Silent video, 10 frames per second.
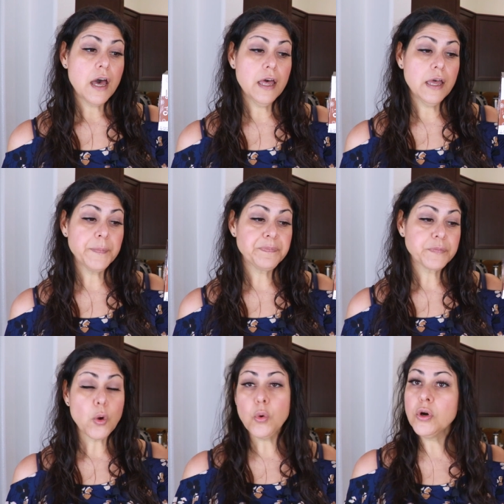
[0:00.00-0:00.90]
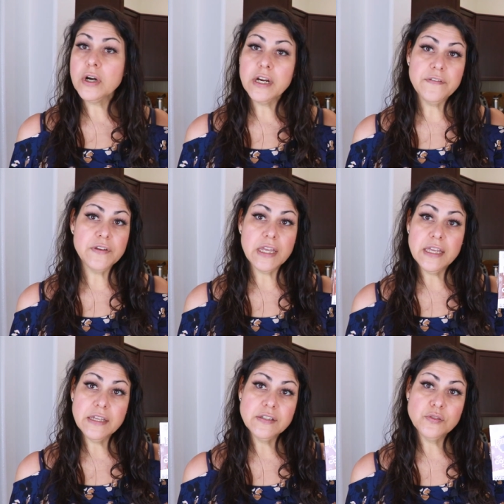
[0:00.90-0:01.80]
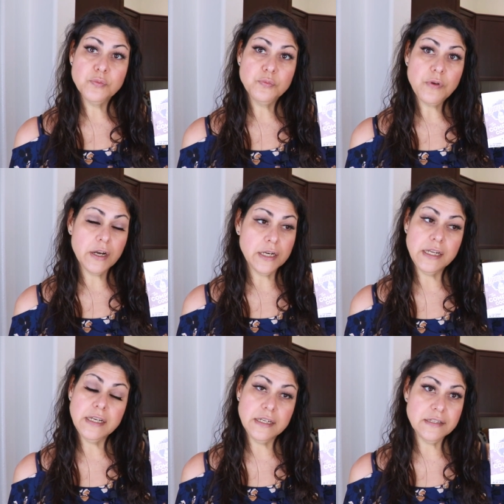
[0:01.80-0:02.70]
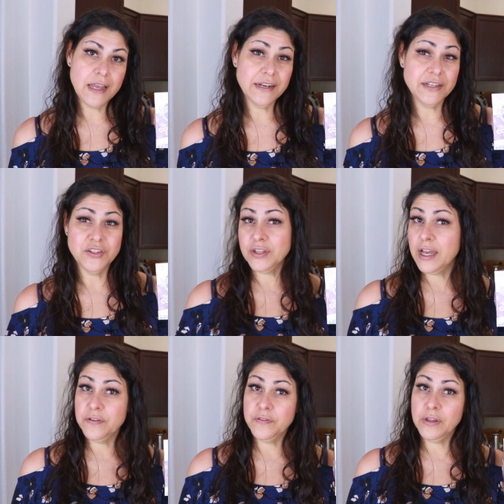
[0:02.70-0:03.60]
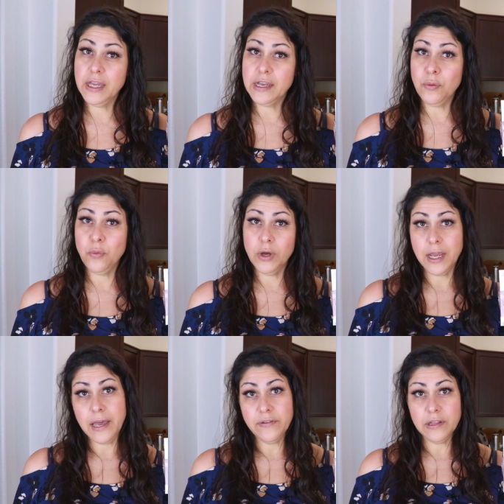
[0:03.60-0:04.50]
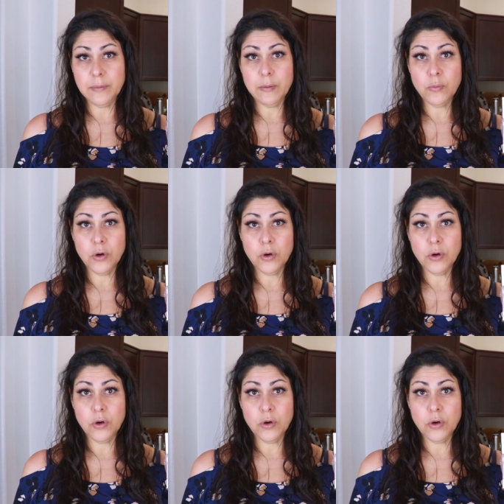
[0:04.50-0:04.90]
Um, or if it is on an eating day and I just kind of feel like I want to have a little bit